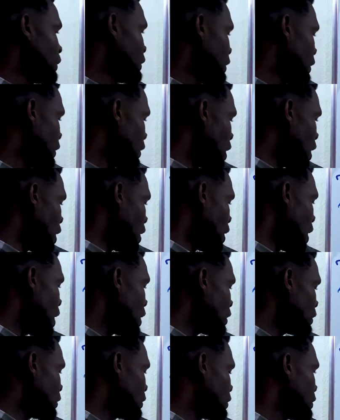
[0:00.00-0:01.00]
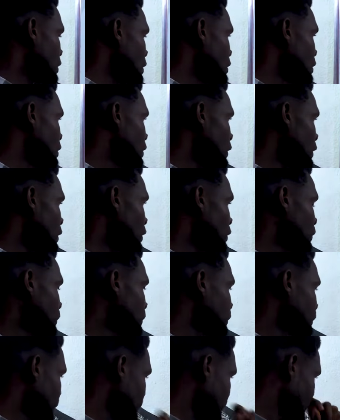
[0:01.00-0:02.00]
Dx dt
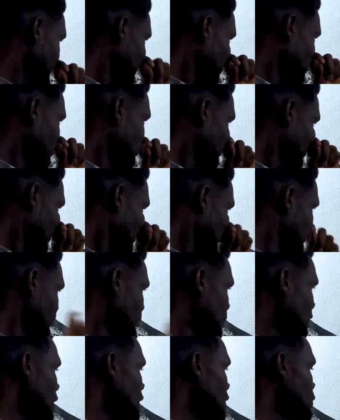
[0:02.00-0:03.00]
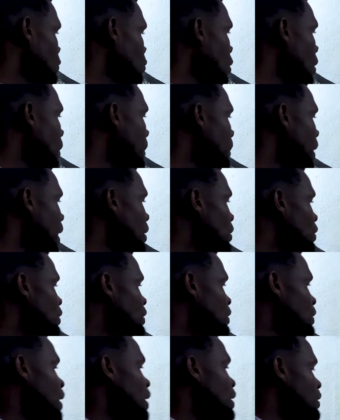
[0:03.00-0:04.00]
is 1
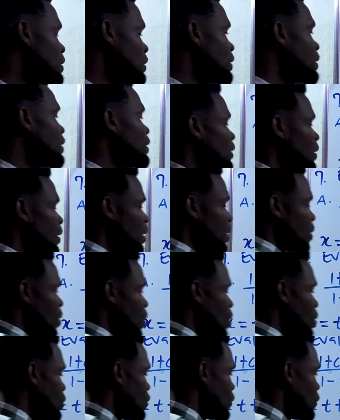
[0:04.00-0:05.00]
minus sin t all